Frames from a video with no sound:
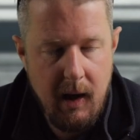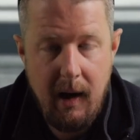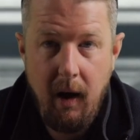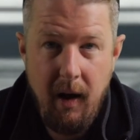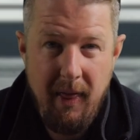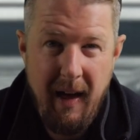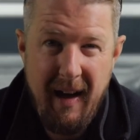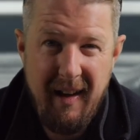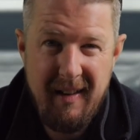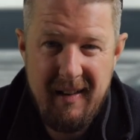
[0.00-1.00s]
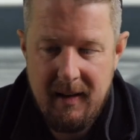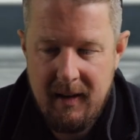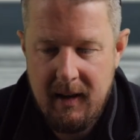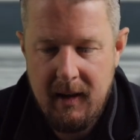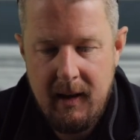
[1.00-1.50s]
at it like that,
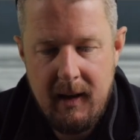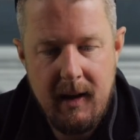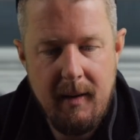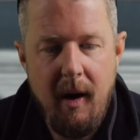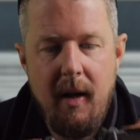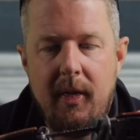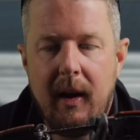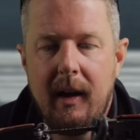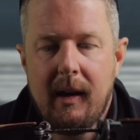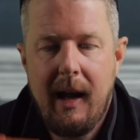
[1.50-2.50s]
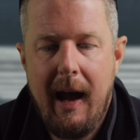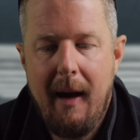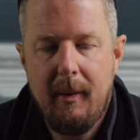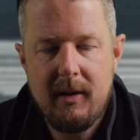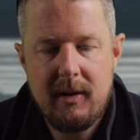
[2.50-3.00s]
you might think, okay,
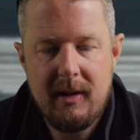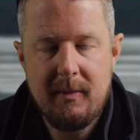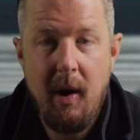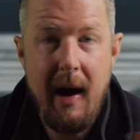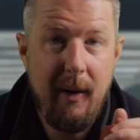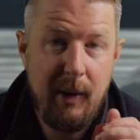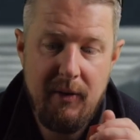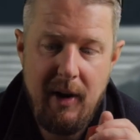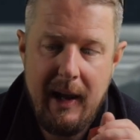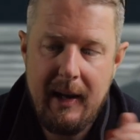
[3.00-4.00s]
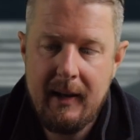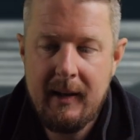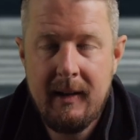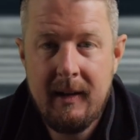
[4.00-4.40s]
how much is my hourly rate?